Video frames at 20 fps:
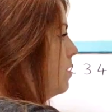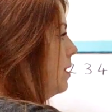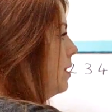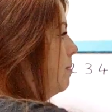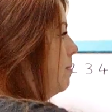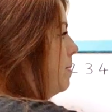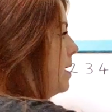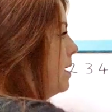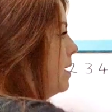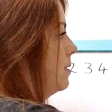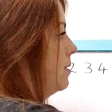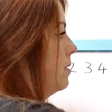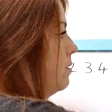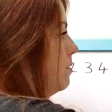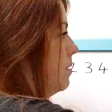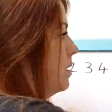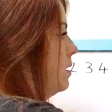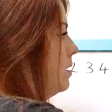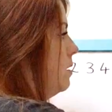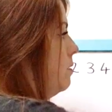a little bit because I
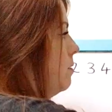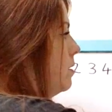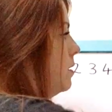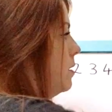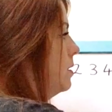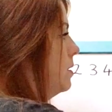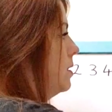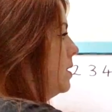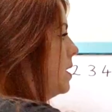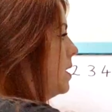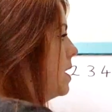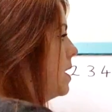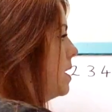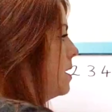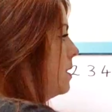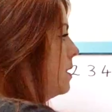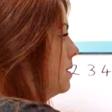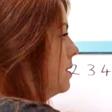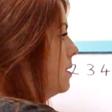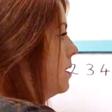don't think you can see
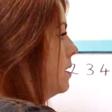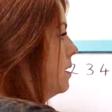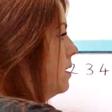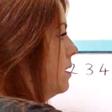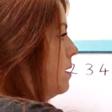it.